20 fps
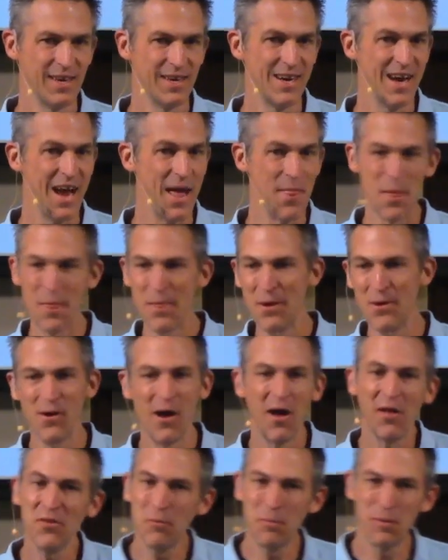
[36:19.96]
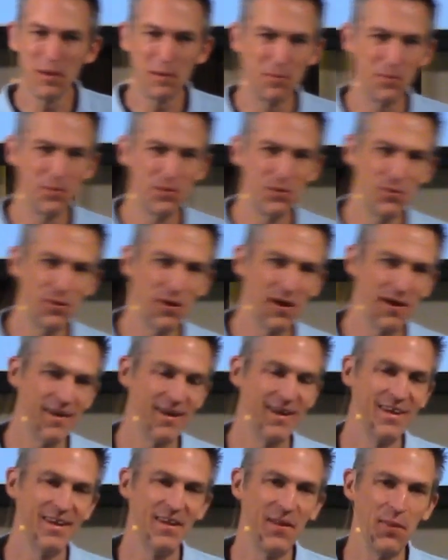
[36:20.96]
And then there are other people who are
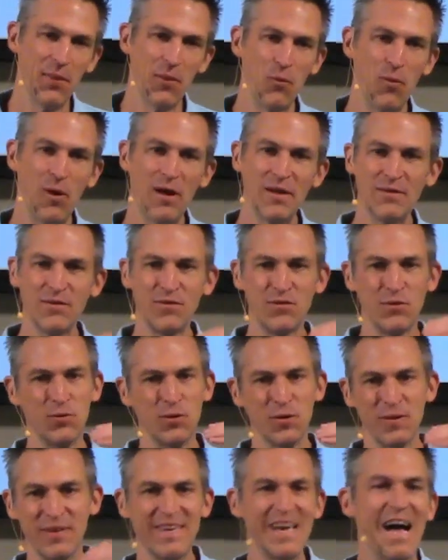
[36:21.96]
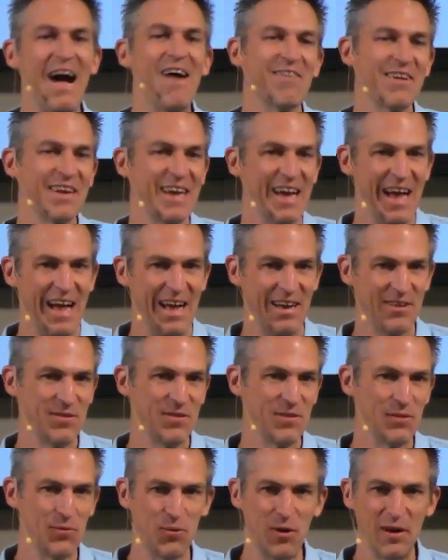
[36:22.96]
the ones who are the outcasts,
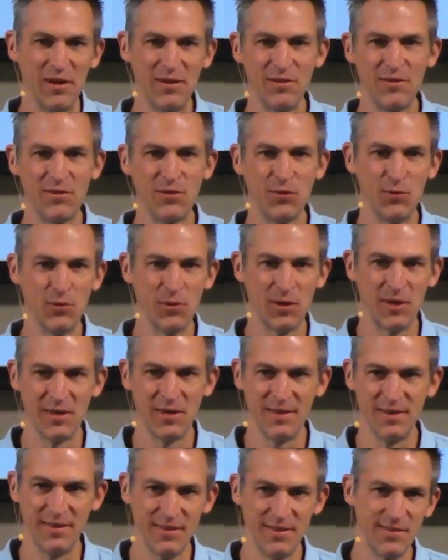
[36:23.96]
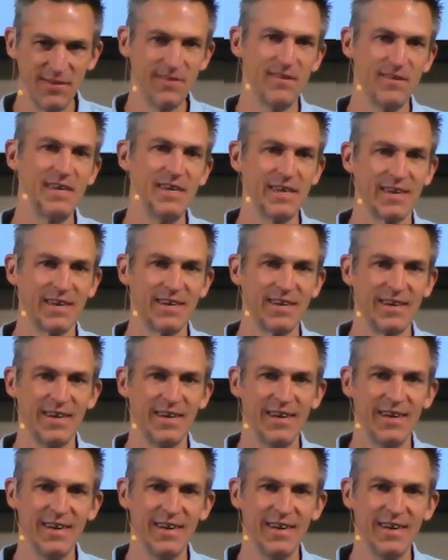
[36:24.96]
the ones who are the sick